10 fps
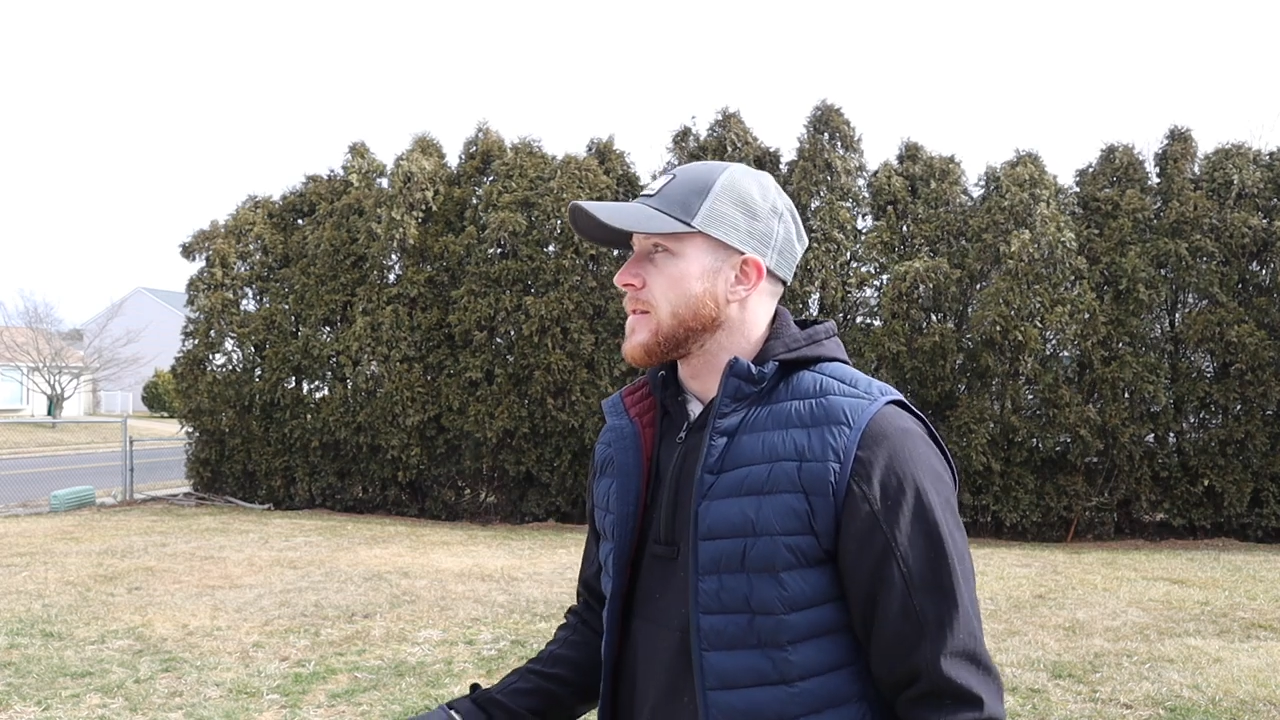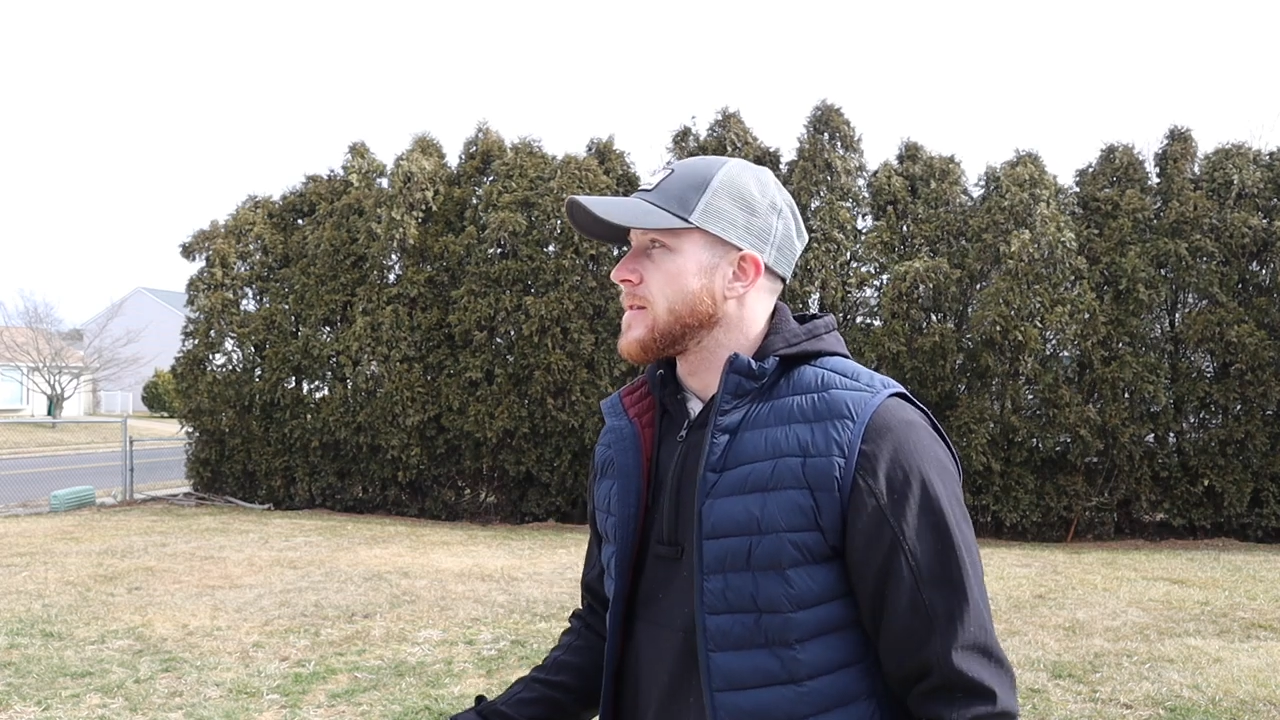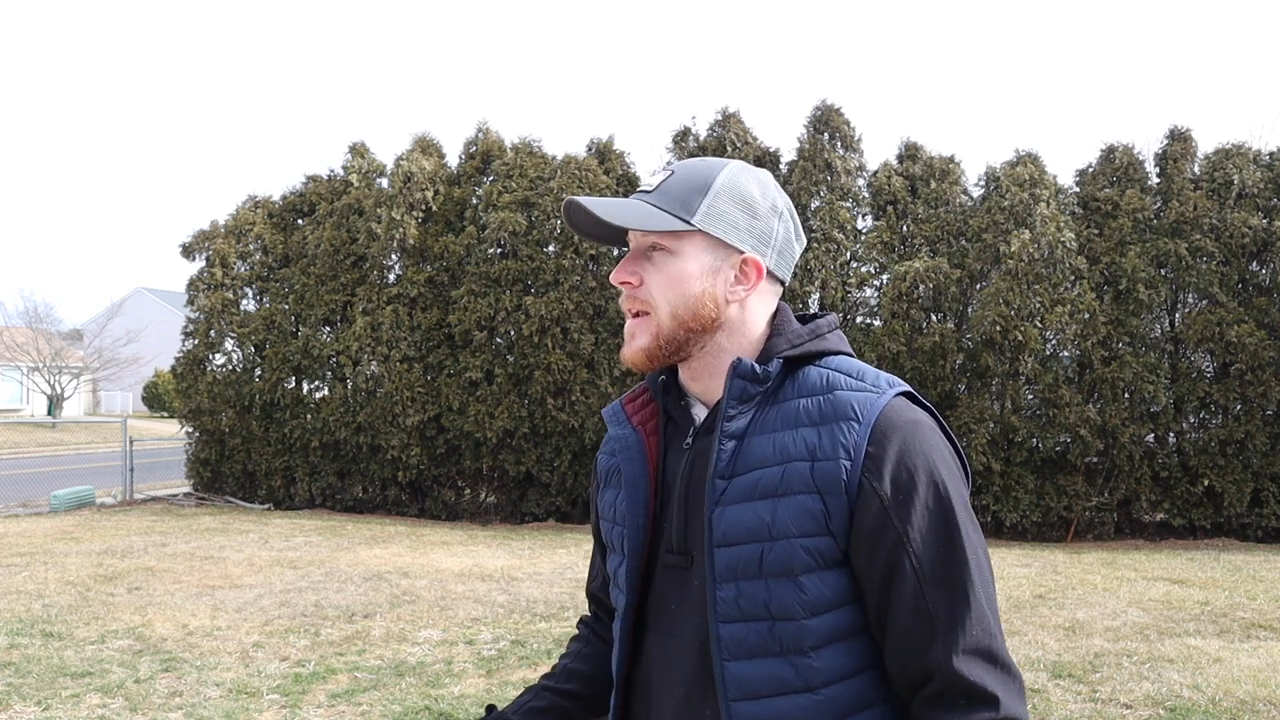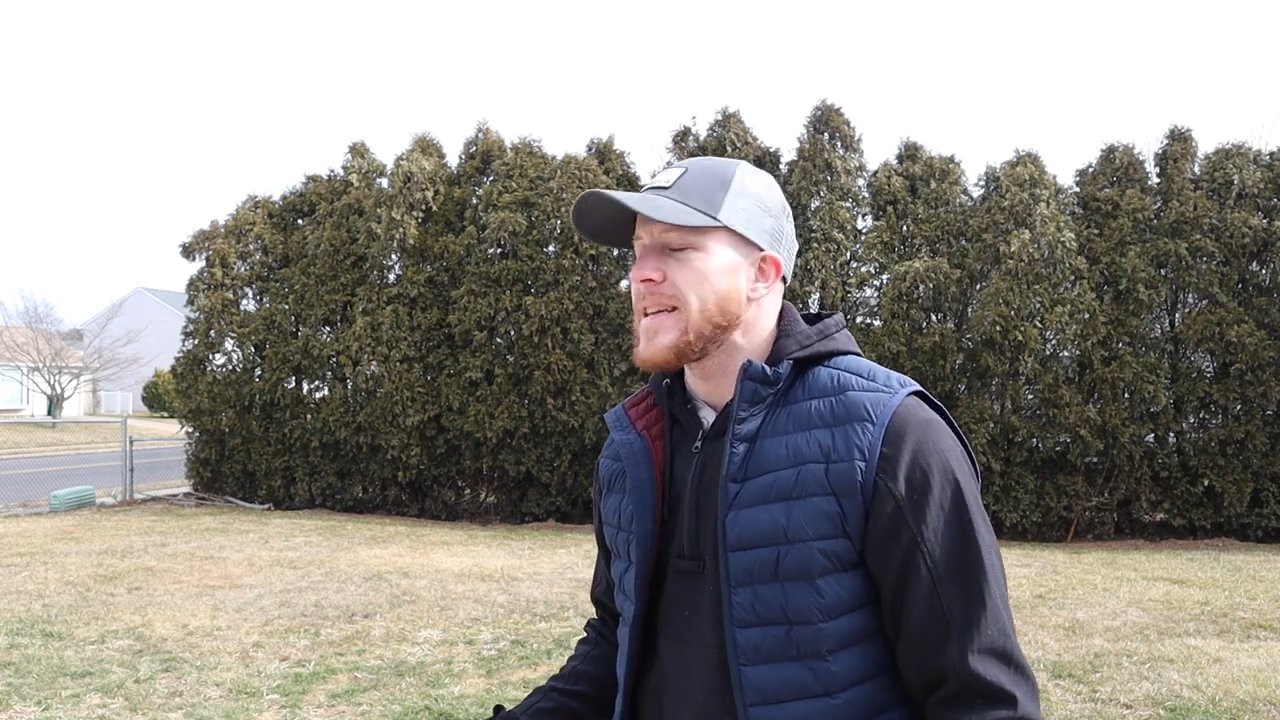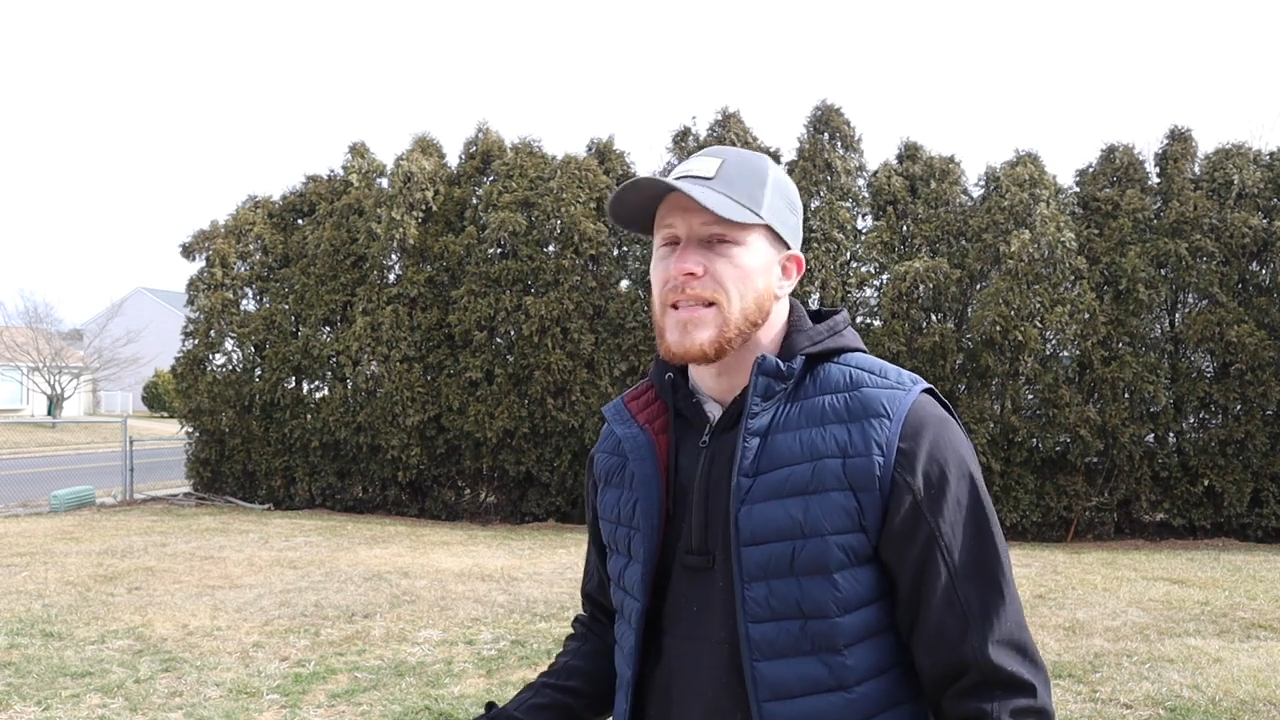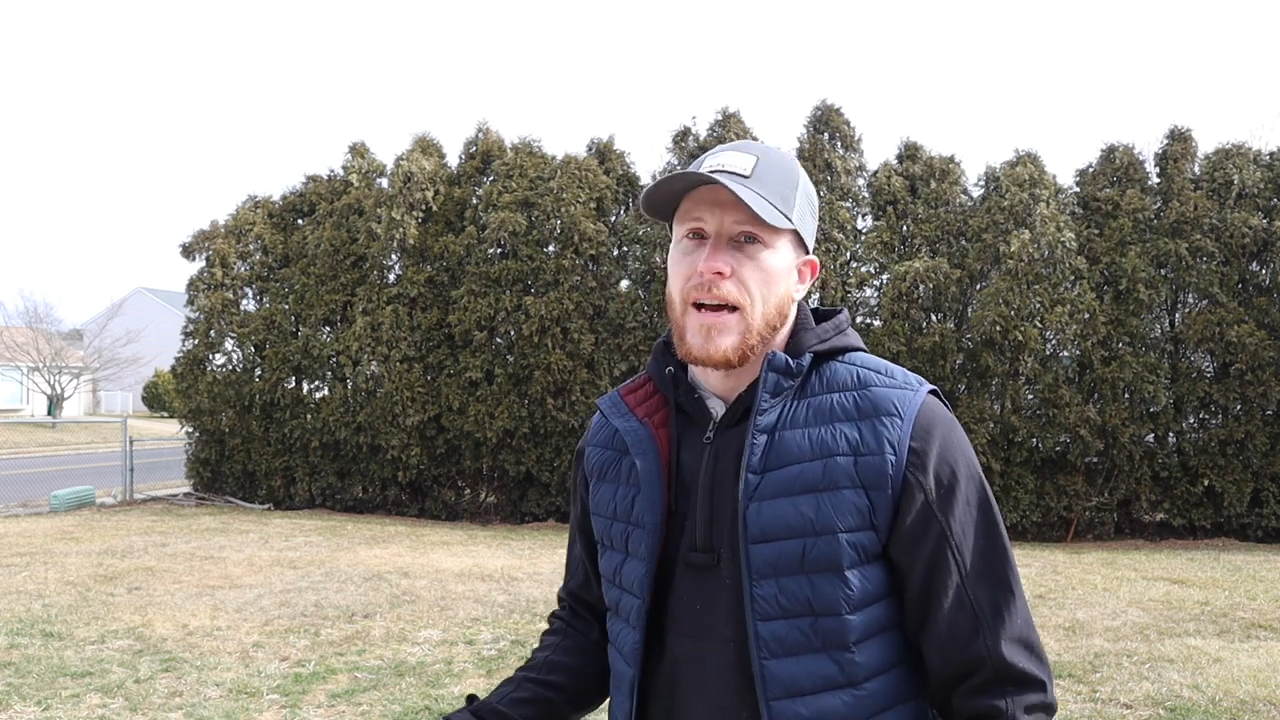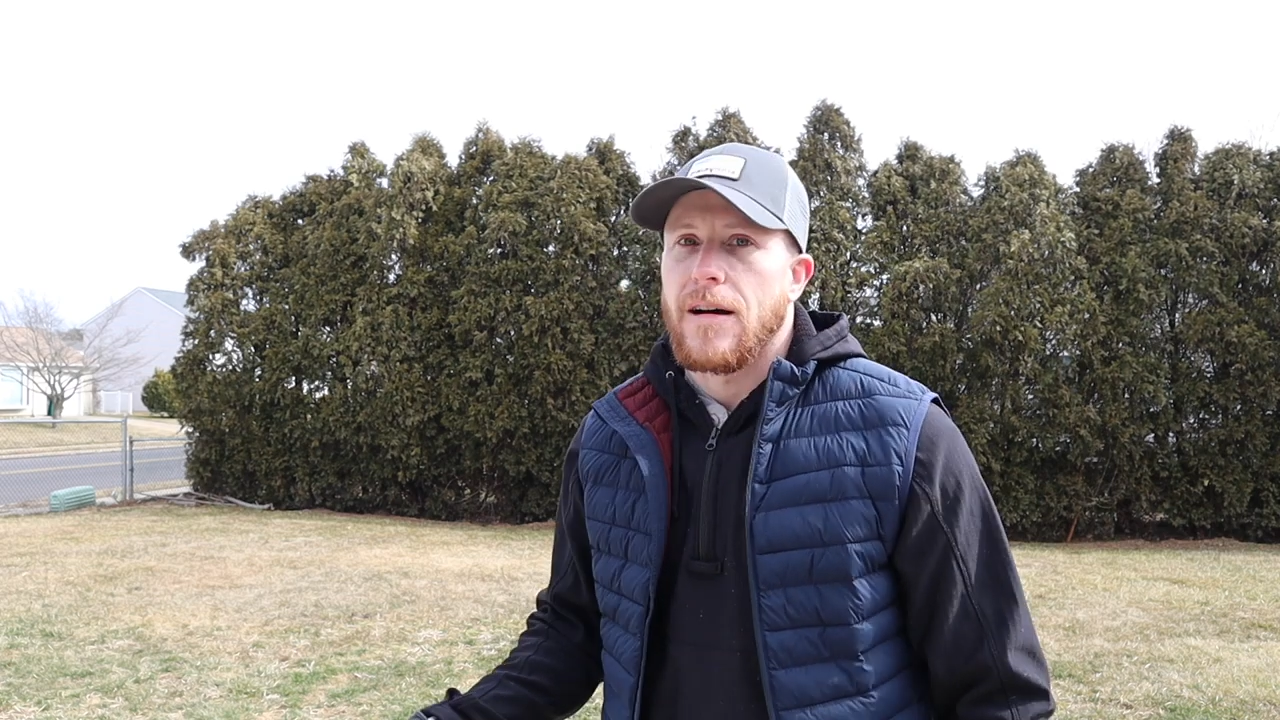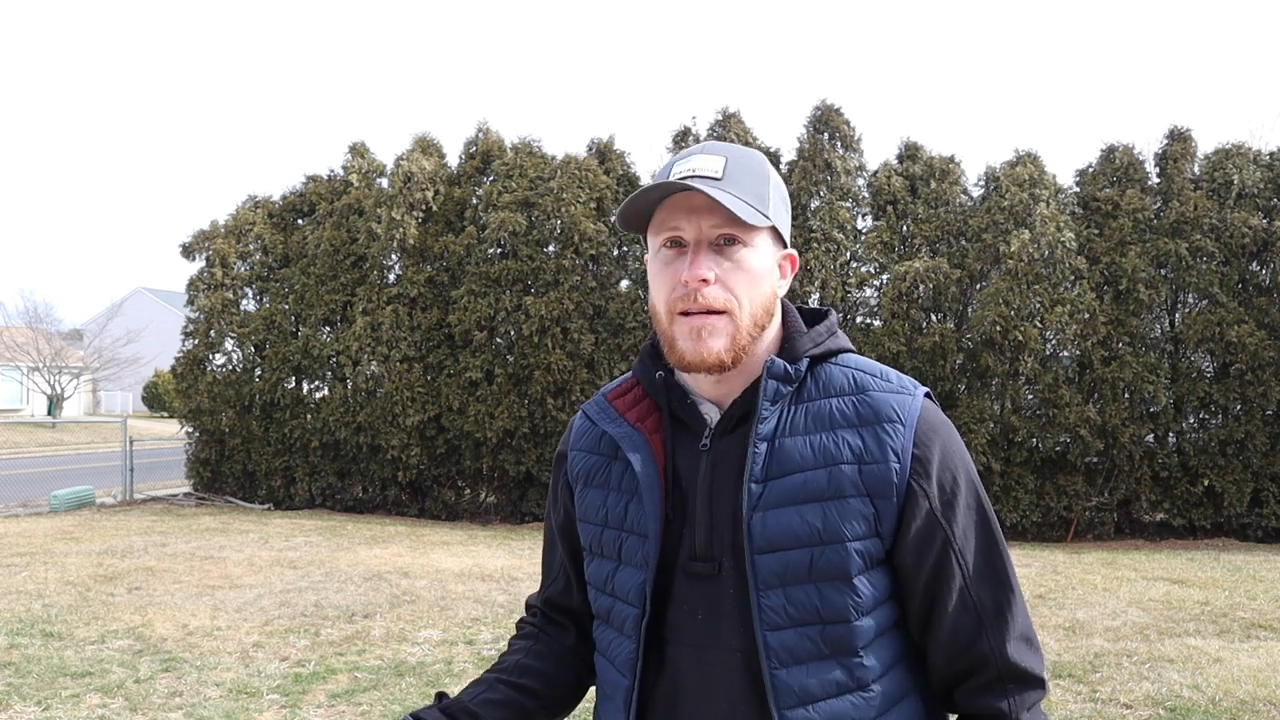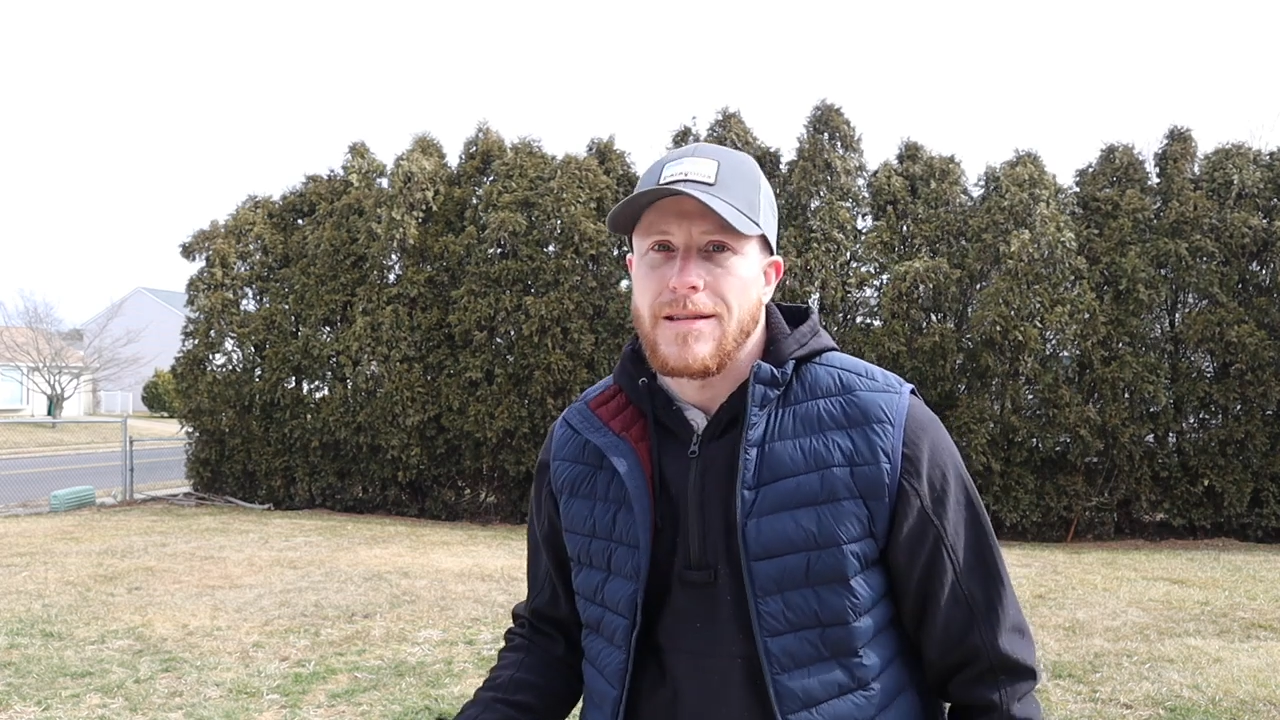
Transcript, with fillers: It's nice out.